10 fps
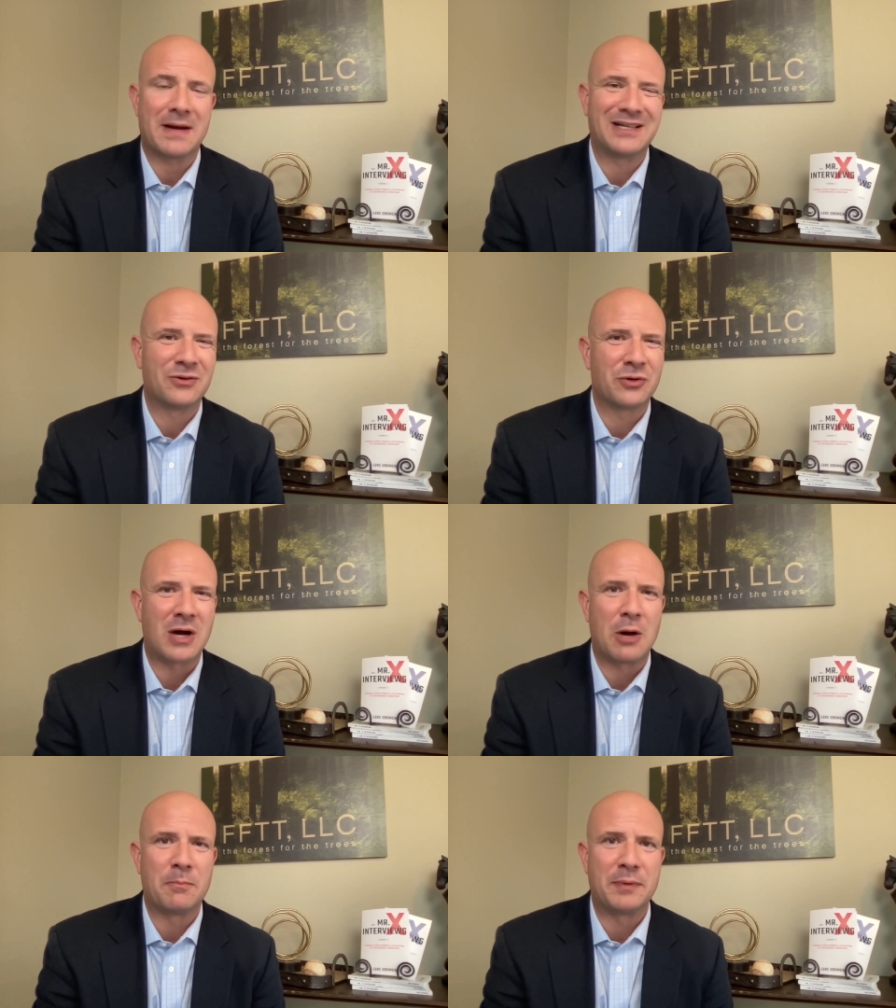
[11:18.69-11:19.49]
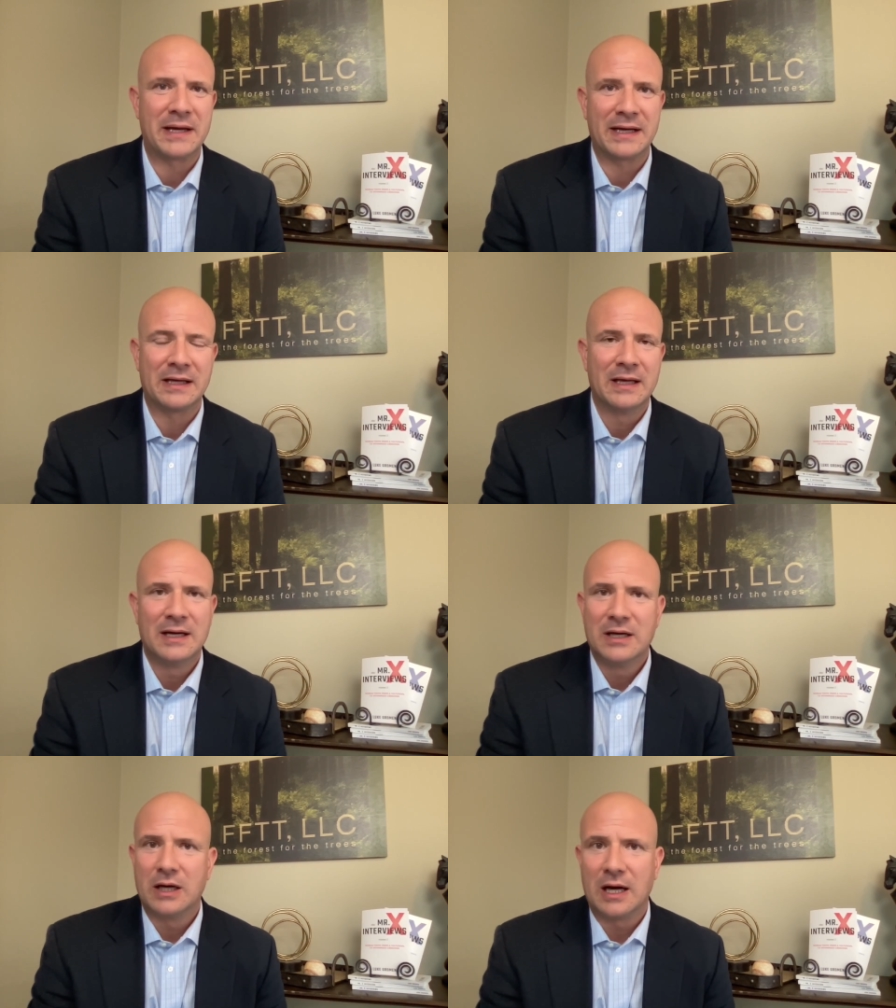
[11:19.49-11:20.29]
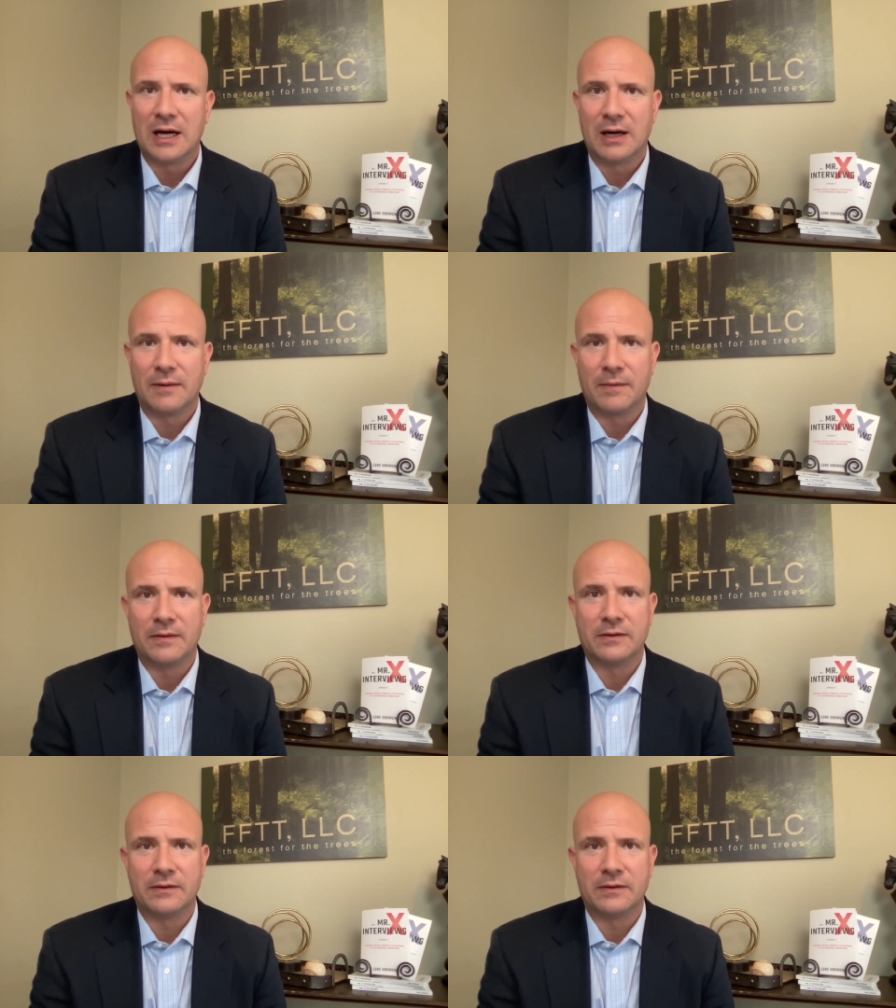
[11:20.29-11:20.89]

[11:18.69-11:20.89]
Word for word: I don't know how big. Uh, the,